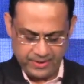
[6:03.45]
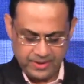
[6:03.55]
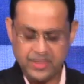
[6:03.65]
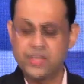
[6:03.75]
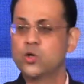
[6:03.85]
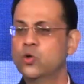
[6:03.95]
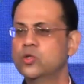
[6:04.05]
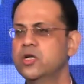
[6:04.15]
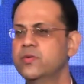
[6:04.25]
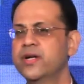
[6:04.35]
the
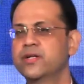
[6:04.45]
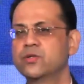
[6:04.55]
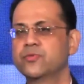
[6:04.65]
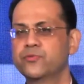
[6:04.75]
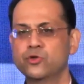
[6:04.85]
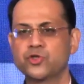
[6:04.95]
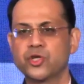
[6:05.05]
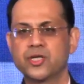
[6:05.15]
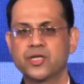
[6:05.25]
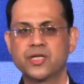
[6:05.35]
only way to the
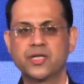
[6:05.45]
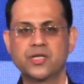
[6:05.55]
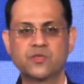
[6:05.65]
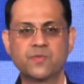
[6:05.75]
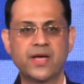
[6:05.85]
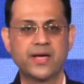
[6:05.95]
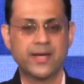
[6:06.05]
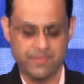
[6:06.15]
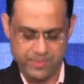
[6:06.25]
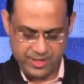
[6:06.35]
future is by
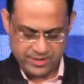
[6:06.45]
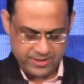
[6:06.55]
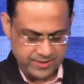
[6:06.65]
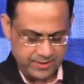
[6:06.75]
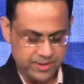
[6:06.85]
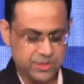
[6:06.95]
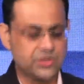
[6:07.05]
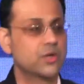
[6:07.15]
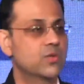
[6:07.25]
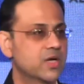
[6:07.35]
embracing the digital
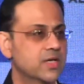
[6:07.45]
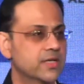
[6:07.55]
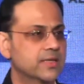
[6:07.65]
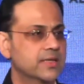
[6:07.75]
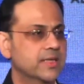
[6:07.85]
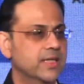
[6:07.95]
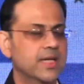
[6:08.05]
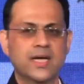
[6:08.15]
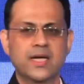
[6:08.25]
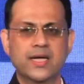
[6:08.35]
world.
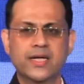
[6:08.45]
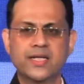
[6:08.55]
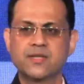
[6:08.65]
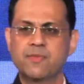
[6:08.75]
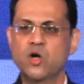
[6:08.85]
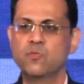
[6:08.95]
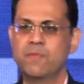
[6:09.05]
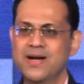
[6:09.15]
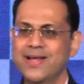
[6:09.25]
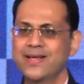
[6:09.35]
It is about
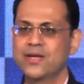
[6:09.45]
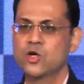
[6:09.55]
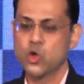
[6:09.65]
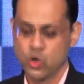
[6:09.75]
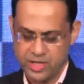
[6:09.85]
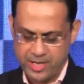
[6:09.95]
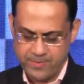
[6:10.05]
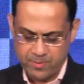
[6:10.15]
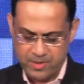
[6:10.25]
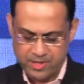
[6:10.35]
building core
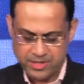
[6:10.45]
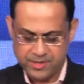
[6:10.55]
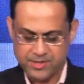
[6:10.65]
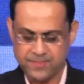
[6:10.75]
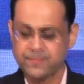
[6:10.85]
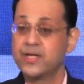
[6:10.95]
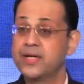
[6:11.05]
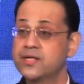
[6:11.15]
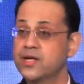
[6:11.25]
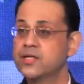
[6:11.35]
capabilities
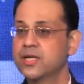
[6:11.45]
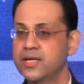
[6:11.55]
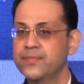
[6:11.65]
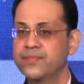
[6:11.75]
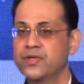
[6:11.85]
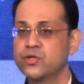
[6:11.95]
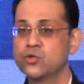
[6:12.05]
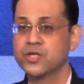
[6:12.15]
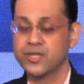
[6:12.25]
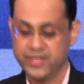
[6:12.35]
internally
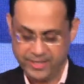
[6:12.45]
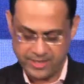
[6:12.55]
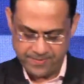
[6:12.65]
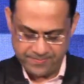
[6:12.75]
using data,